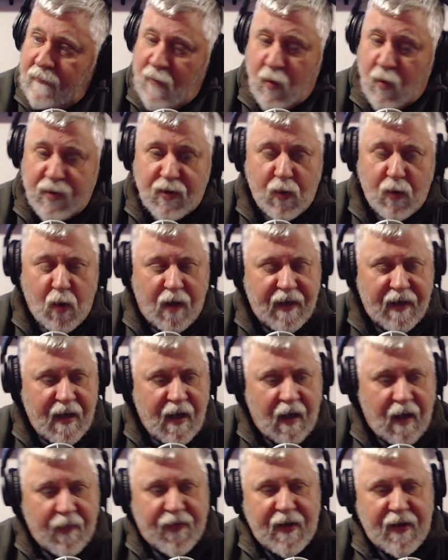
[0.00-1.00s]
Well, sure.
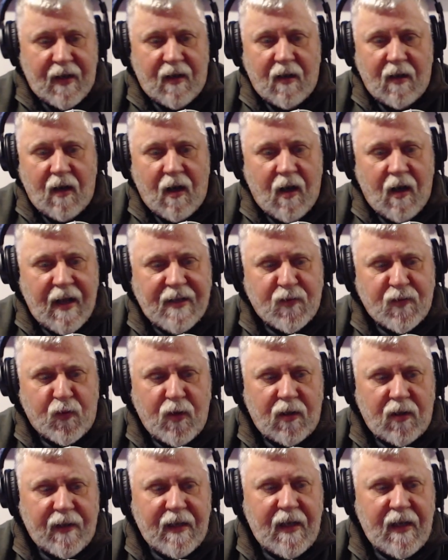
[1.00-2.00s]
Yeah, I think it's
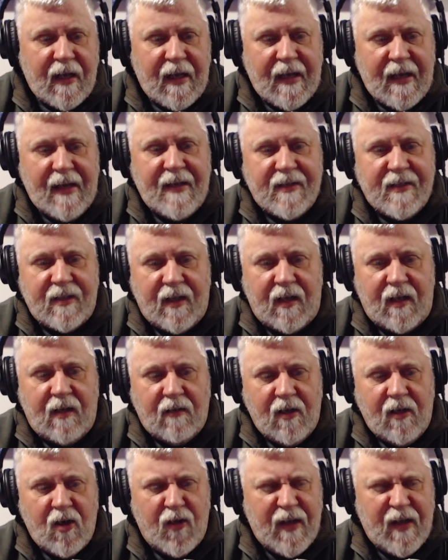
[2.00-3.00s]
really easy.
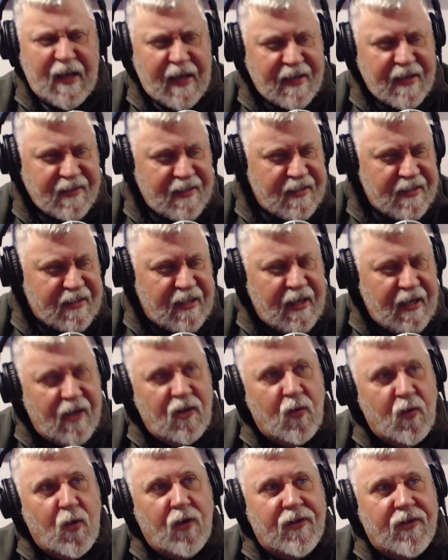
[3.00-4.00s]
You know, the easiest thing in
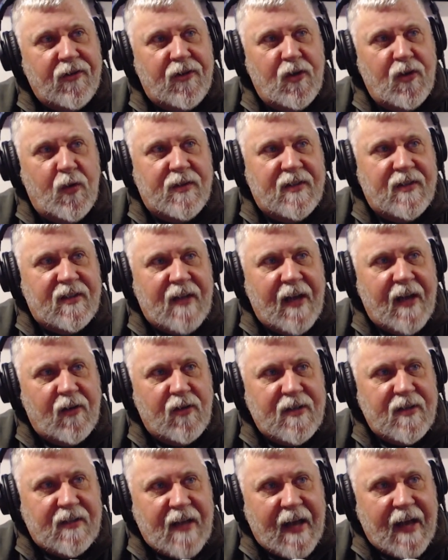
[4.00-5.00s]
the world to do is to stand on
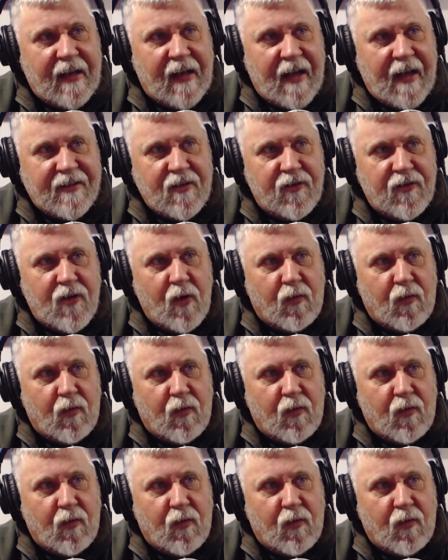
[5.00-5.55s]
the sidelines and throw